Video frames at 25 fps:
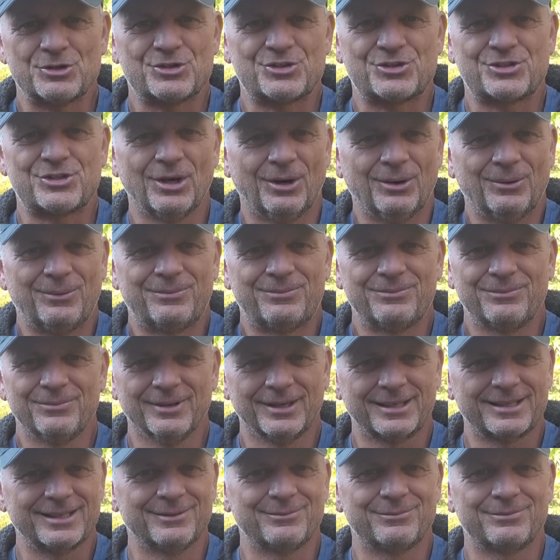so
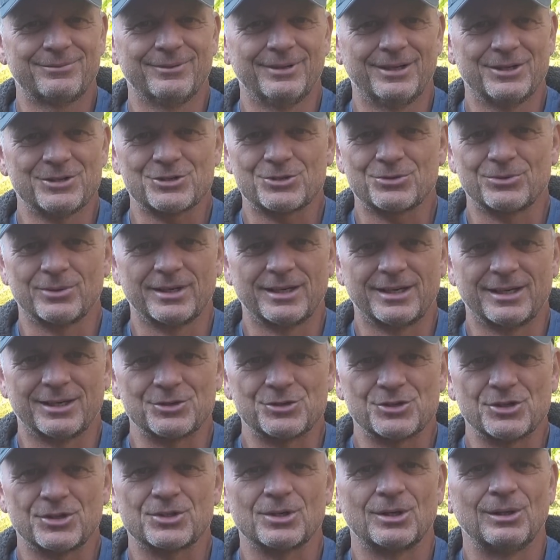freaking frustrating,
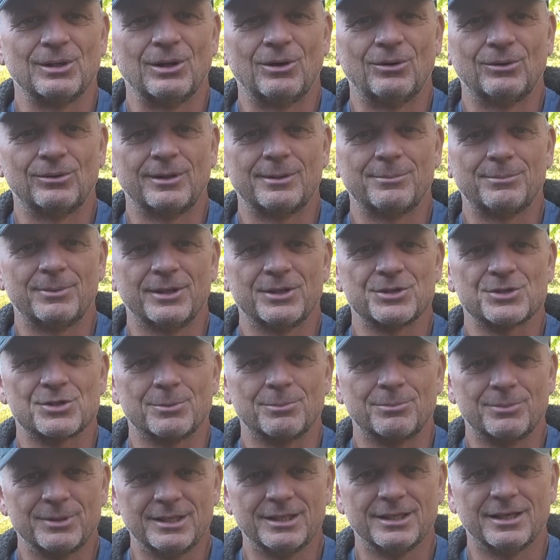such a lonely place
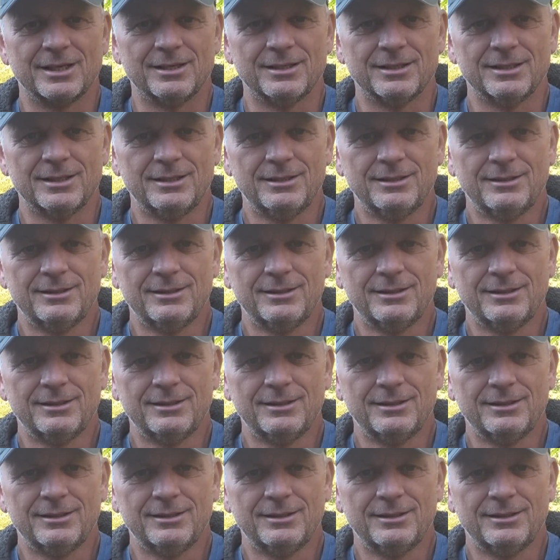to be in